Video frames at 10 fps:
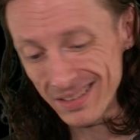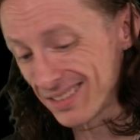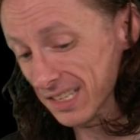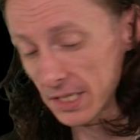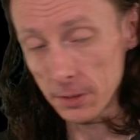
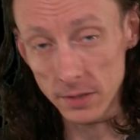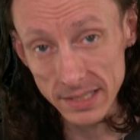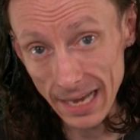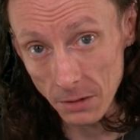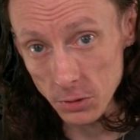distilled it
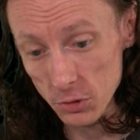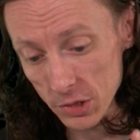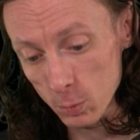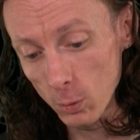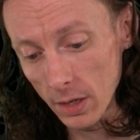down to just
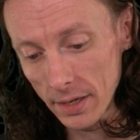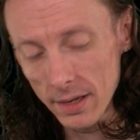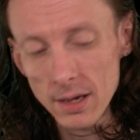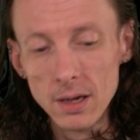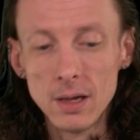one
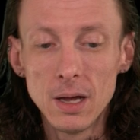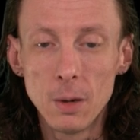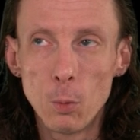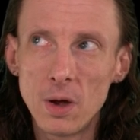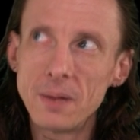
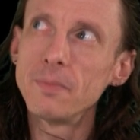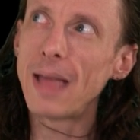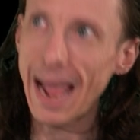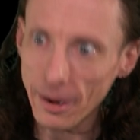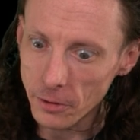
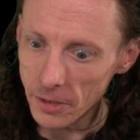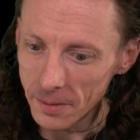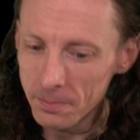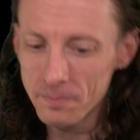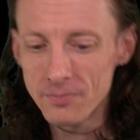
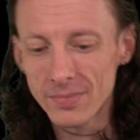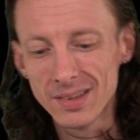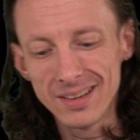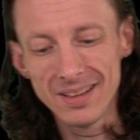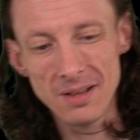acronym,
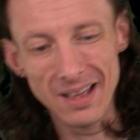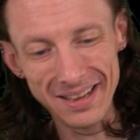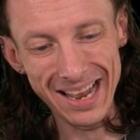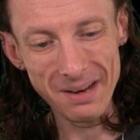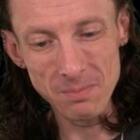
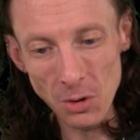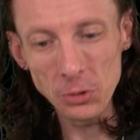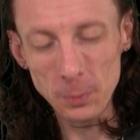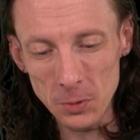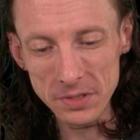not
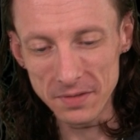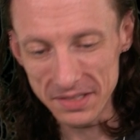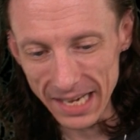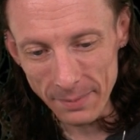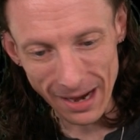multiples of the
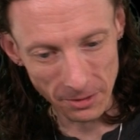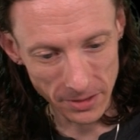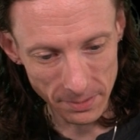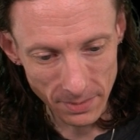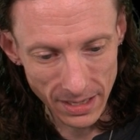same
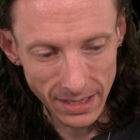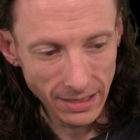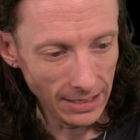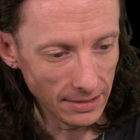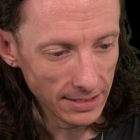acronym
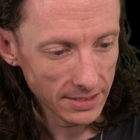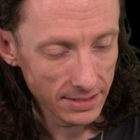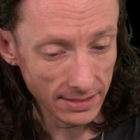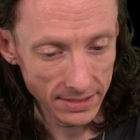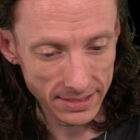in this
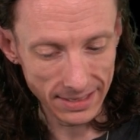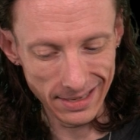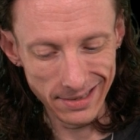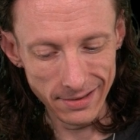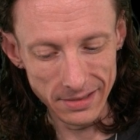
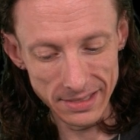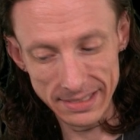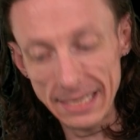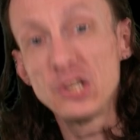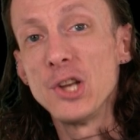
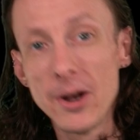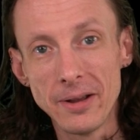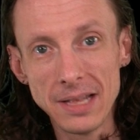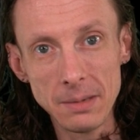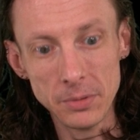dictionary
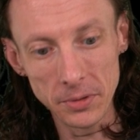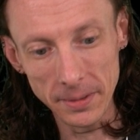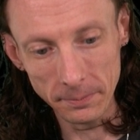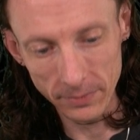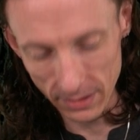that I'm
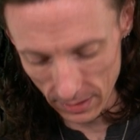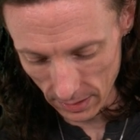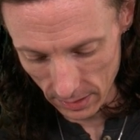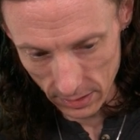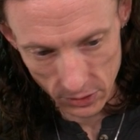building.
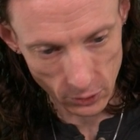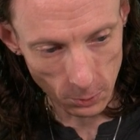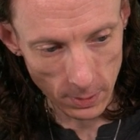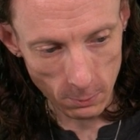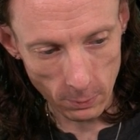So
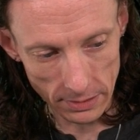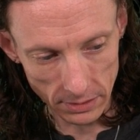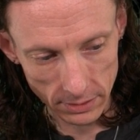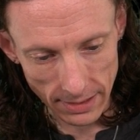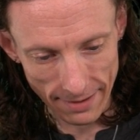we
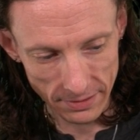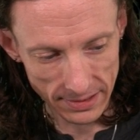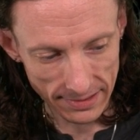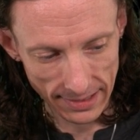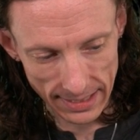will, having
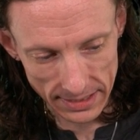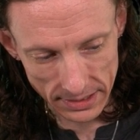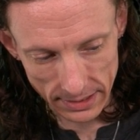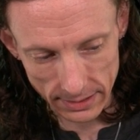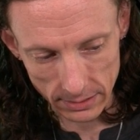done
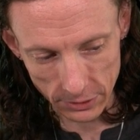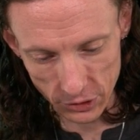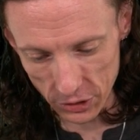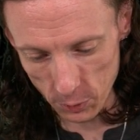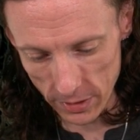that, let's
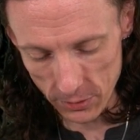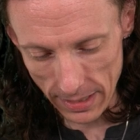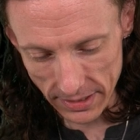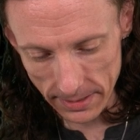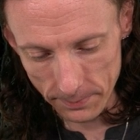just
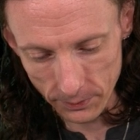redirect it.